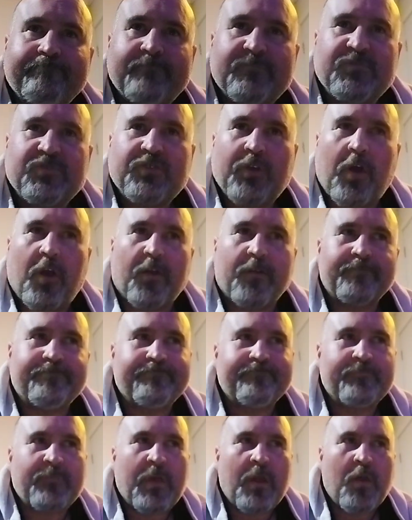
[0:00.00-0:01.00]
So,
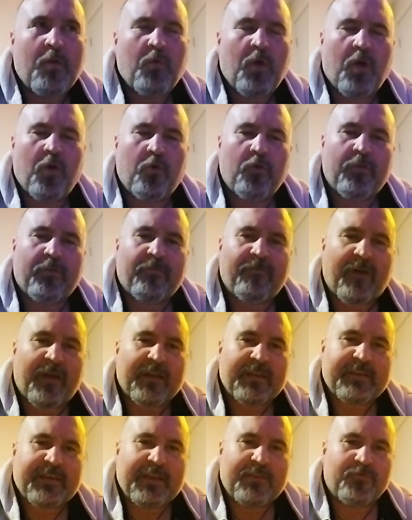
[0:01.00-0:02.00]
all the
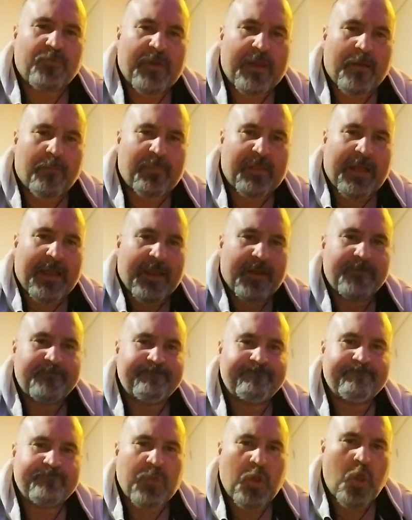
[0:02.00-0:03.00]
fucking kids were out playing.
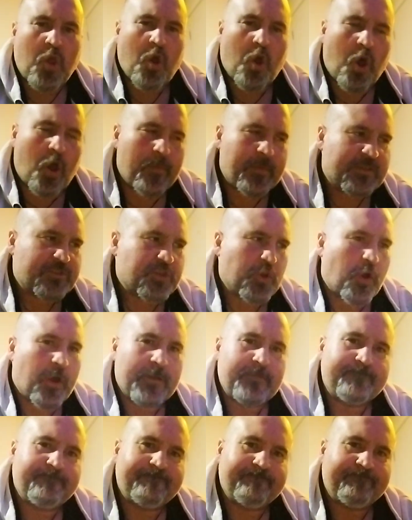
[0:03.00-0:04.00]
I'm inside.